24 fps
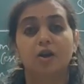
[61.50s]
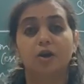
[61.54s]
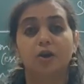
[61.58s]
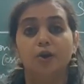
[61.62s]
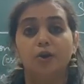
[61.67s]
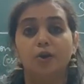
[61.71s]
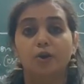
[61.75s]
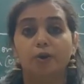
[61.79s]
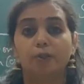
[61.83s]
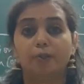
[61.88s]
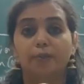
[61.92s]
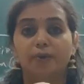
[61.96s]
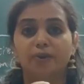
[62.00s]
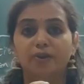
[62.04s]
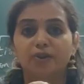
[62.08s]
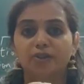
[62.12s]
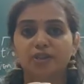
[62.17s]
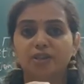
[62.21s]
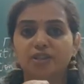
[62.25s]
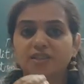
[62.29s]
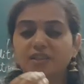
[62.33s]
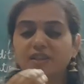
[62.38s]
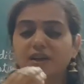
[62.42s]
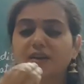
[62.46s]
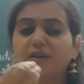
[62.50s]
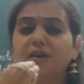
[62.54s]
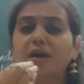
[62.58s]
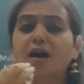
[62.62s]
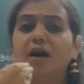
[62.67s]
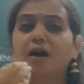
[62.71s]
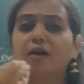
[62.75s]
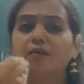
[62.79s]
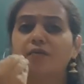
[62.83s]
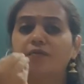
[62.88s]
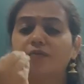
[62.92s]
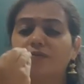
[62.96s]
You are purchasing a
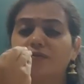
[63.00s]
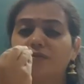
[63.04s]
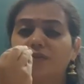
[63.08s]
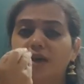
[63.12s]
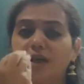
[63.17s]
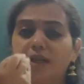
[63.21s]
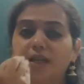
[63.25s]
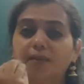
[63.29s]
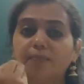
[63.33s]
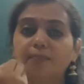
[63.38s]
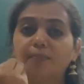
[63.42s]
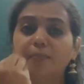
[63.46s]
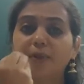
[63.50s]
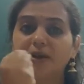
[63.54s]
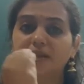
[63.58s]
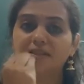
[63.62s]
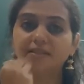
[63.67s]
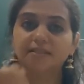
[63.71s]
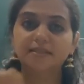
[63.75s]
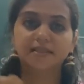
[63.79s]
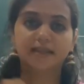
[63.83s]
very best